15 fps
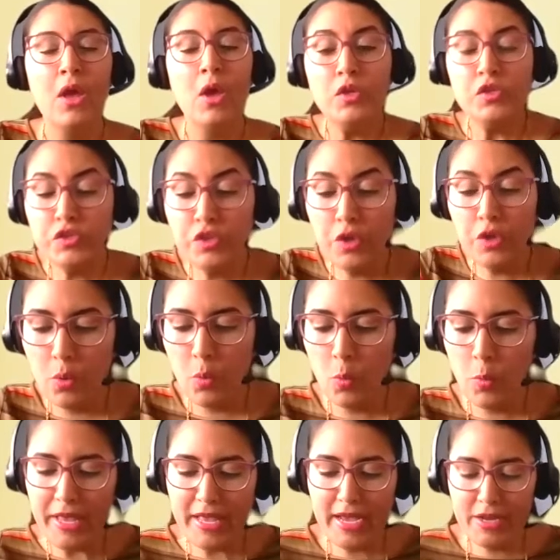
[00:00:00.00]
So
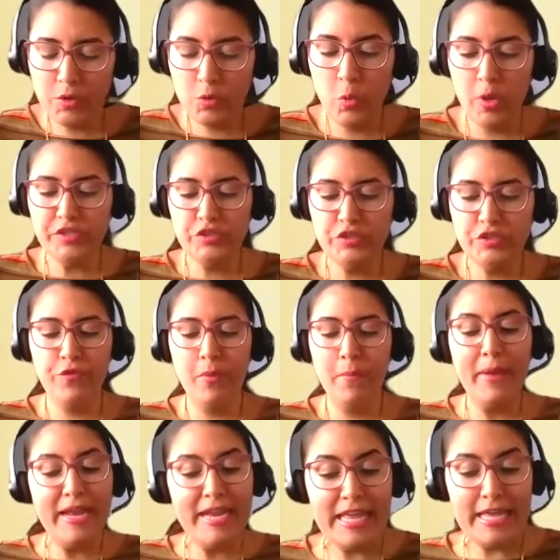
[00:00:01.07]
we got a question from
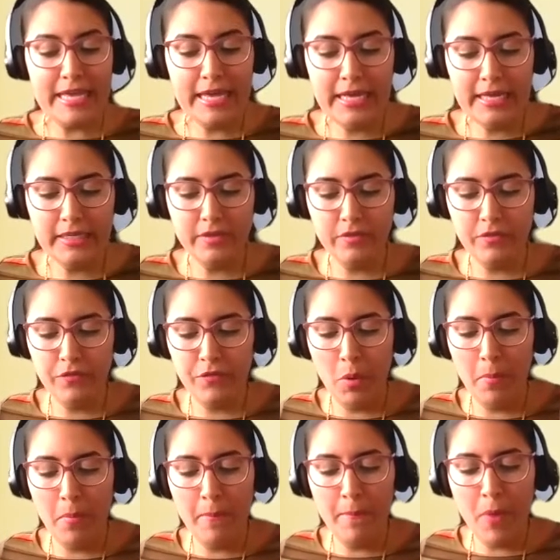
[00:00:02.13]
Maria
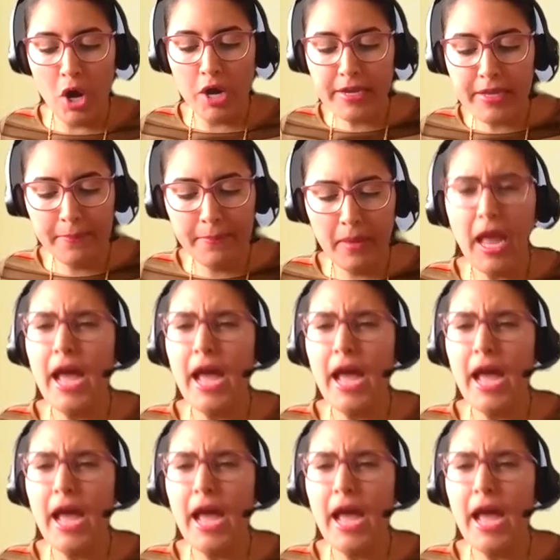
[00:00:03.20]
from Barnum.